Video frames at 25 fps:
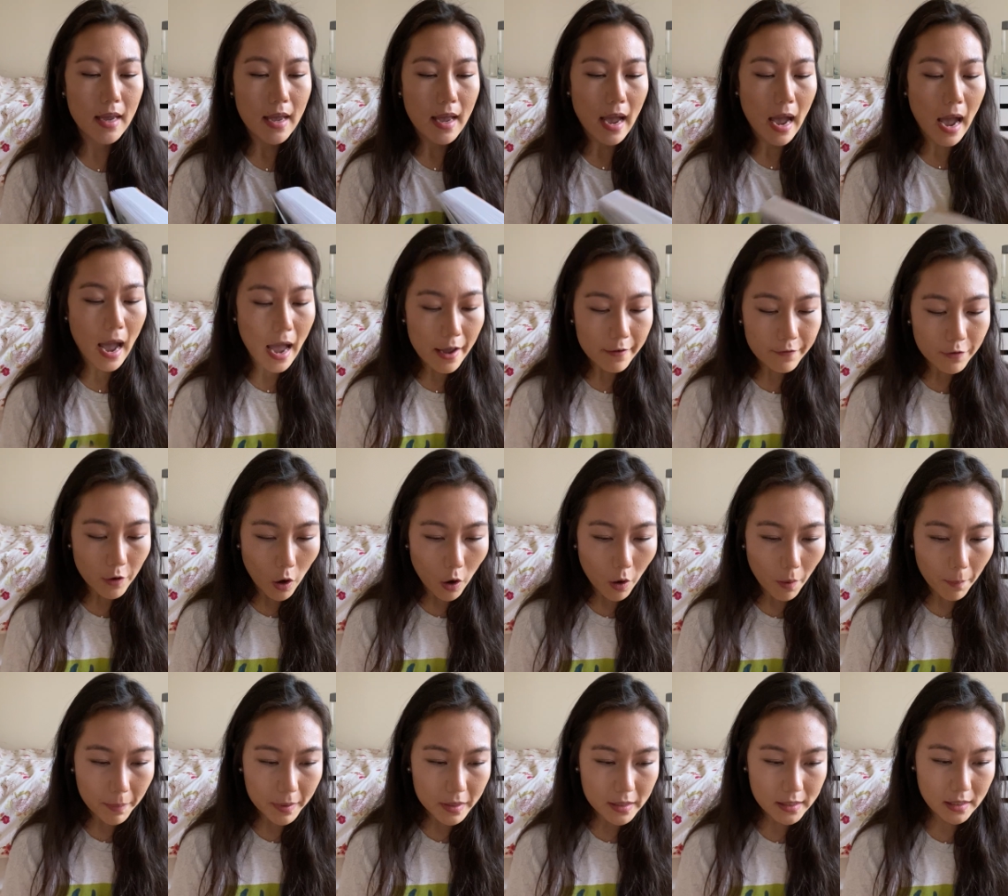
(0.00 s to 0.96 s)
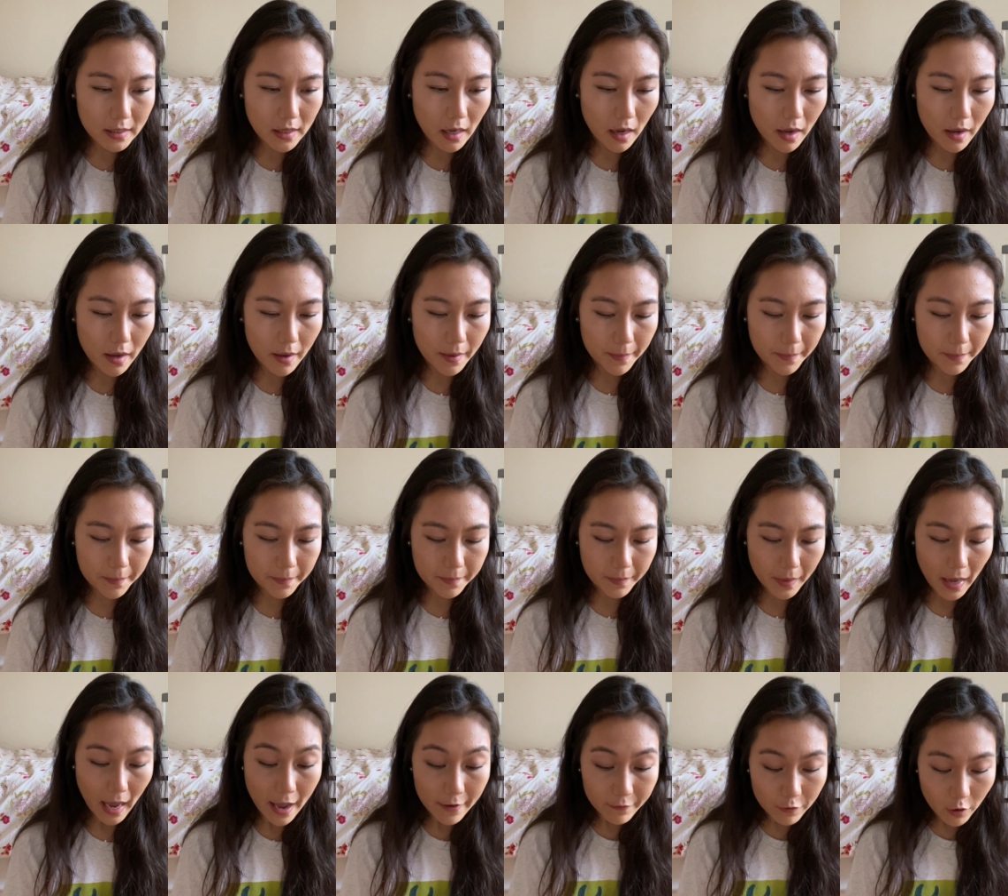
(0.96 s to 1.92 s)
I've opened
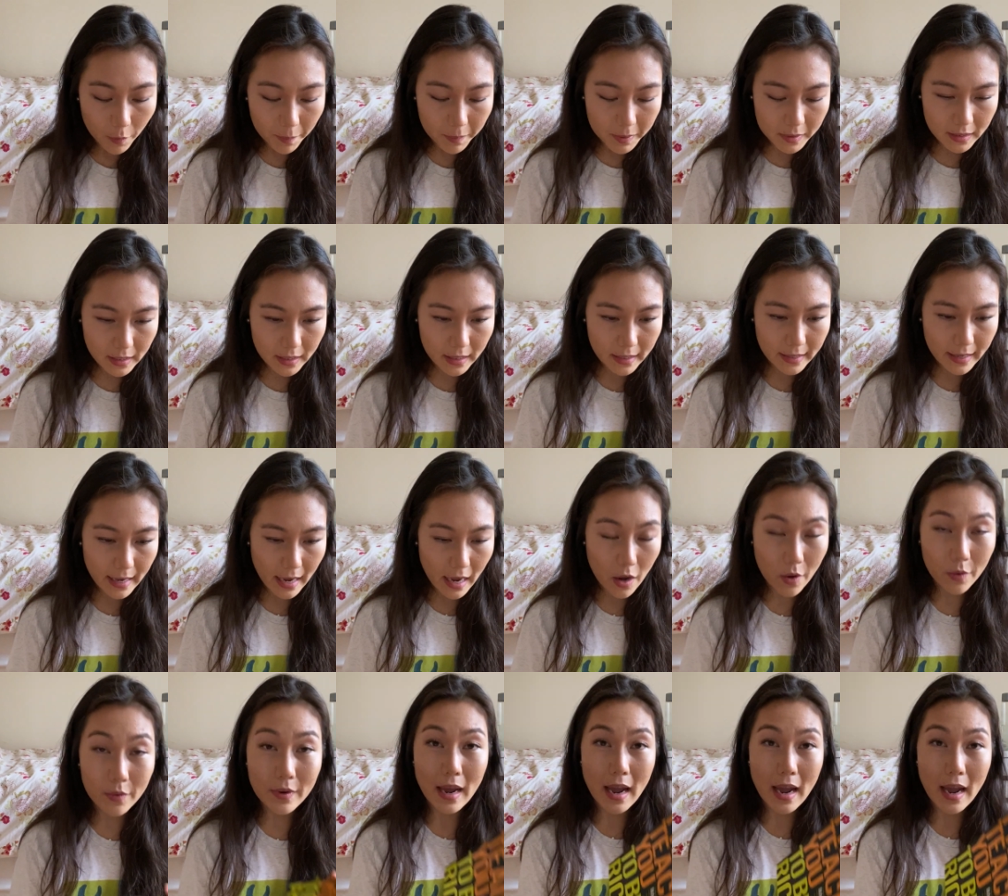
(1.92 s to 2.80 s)
an account